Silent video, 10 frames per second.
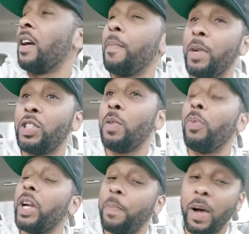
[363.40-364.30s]
But you
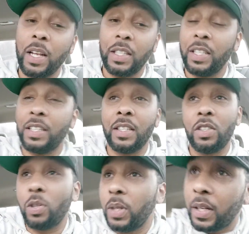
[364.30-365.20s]
bring politics
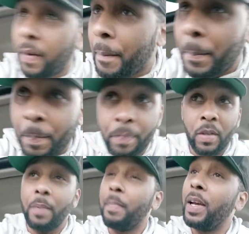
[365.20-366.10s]
into it,
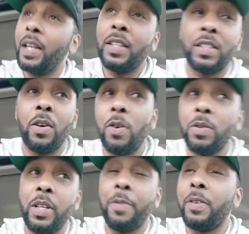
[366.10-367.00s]
man, it's a whole
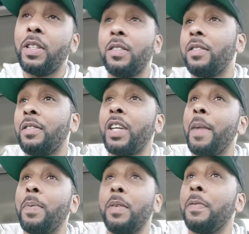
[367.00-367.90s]
different
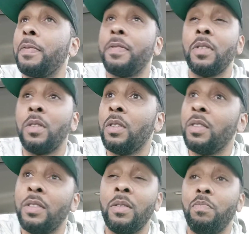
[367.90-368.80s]
type of
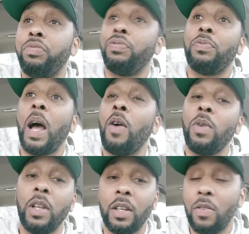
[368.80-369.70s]

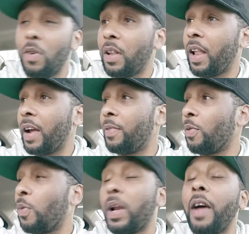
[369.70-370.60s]
outlook on life
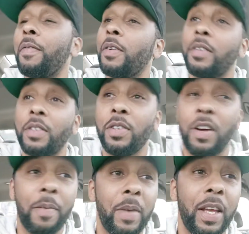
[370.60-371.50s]
or whatever. You know
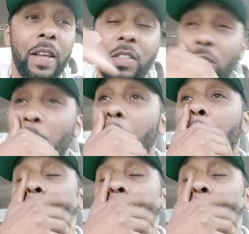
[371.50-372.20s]
what I mean? So